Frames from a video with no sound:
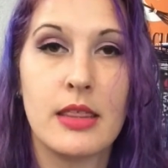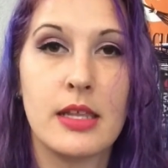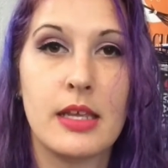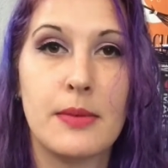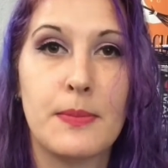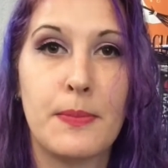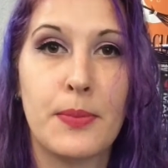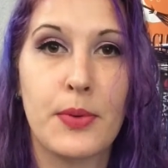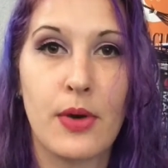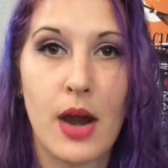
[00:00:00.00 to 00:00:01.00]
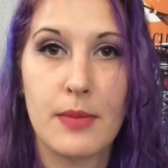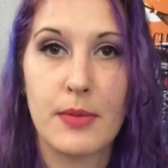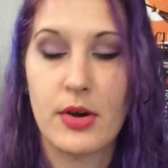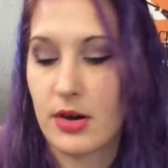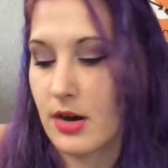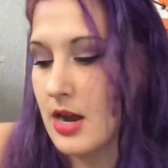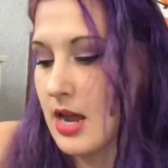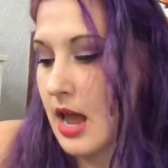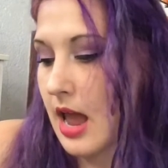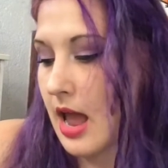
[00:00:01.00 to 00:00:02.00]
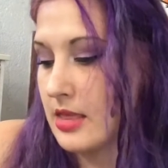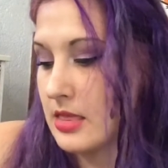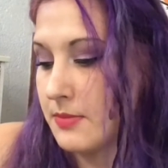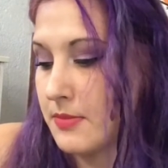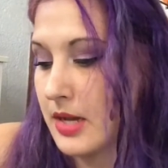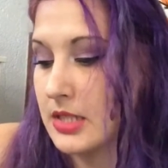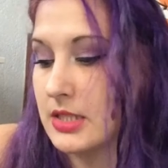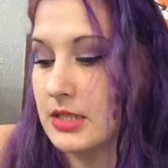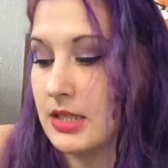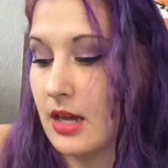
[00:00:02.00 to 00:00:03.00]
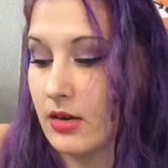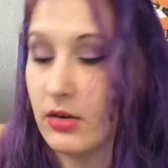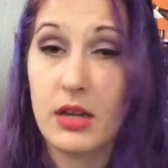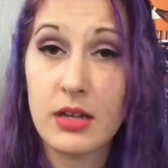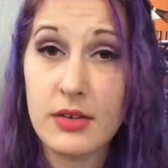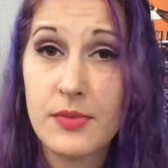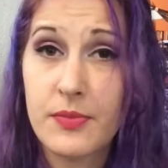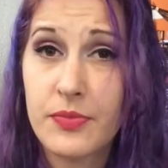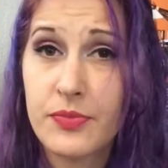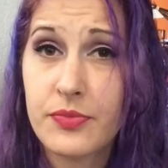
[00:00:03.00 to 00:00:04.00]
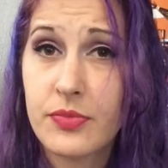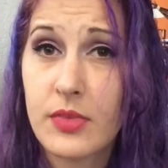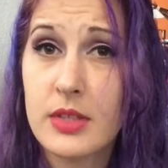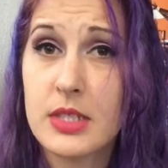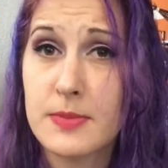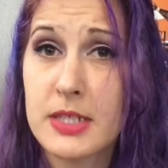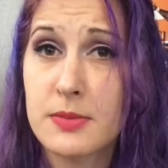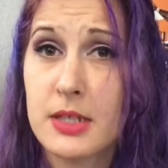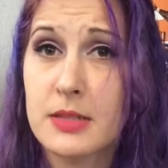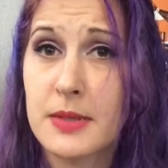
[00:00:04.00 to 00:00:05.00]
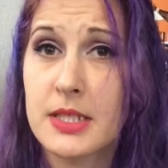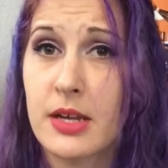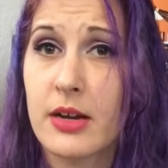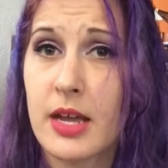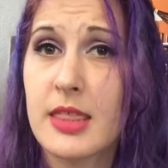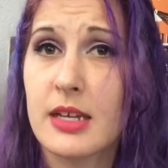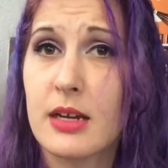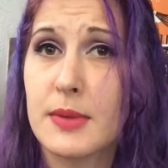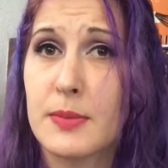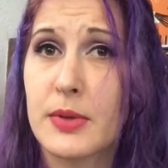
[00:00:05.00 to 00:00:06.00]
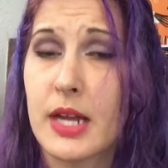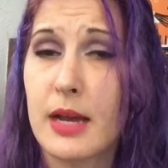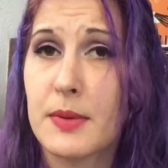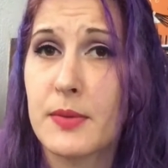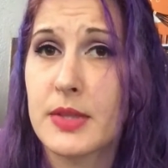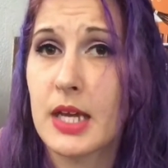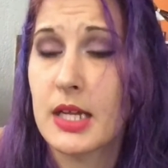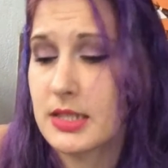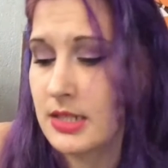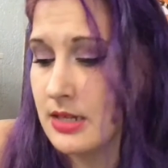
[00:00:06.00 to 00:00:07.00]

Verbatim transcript: the primer, and the mascara, the Smashbox mascara, I think I'll be pretty happy with that.